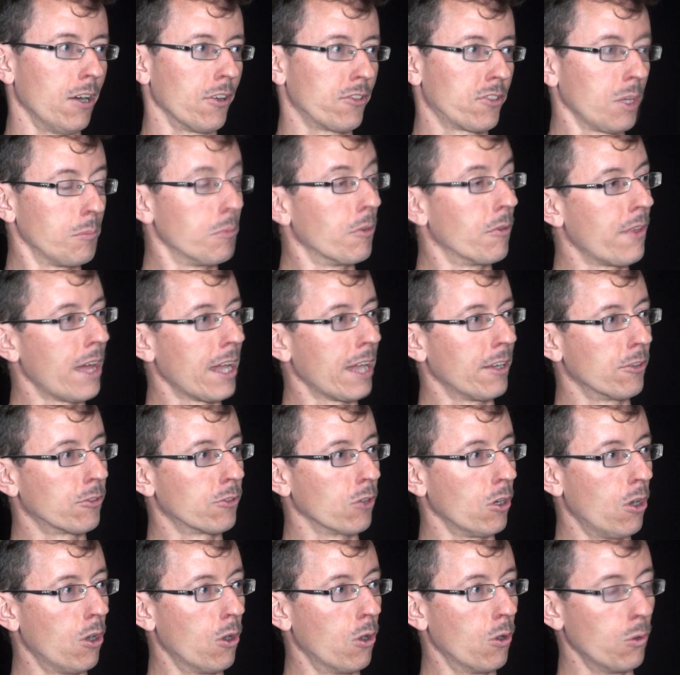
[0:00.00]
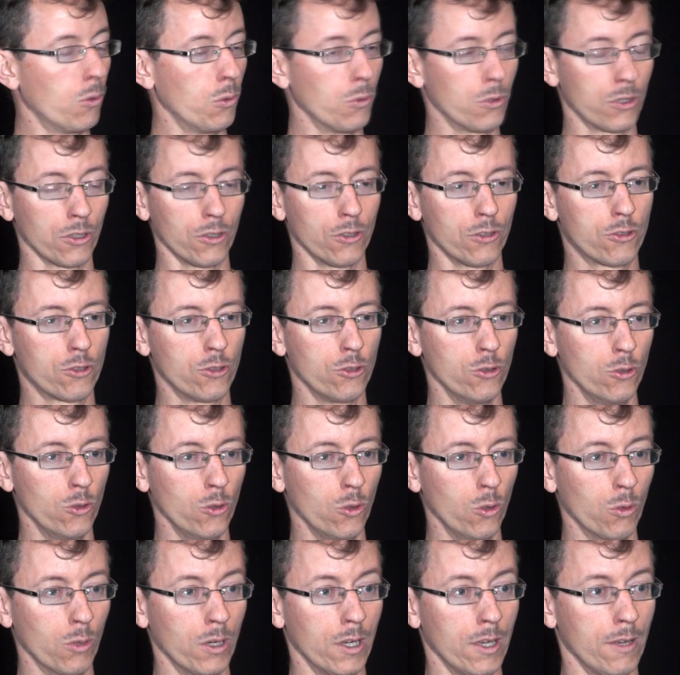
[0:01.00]
Some of that is owed
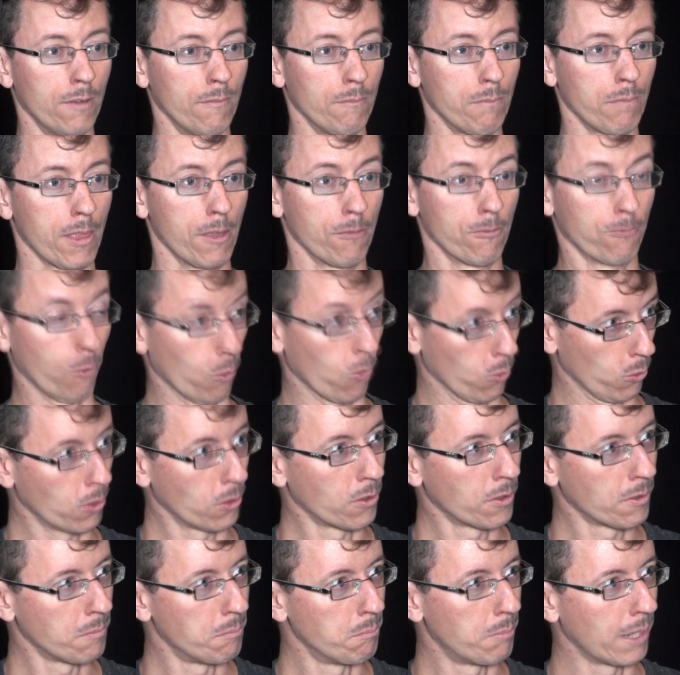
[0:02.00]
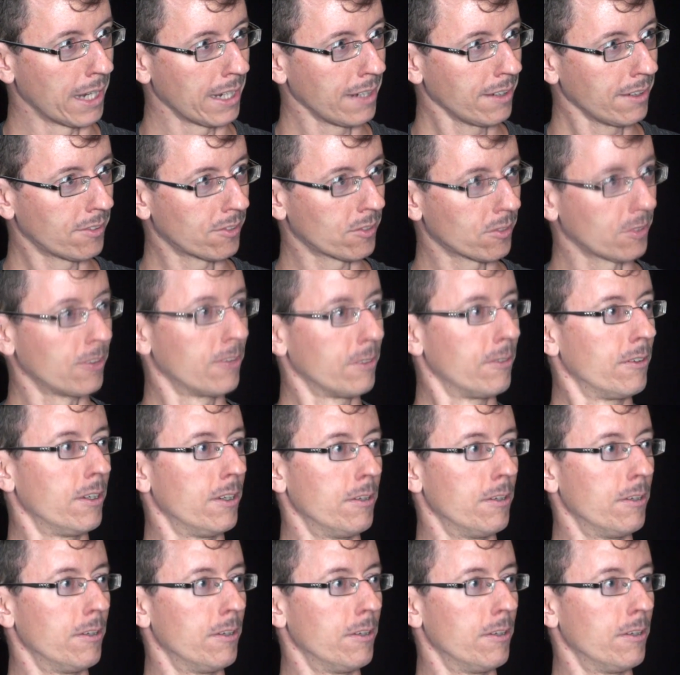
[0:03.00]
to foreign banks,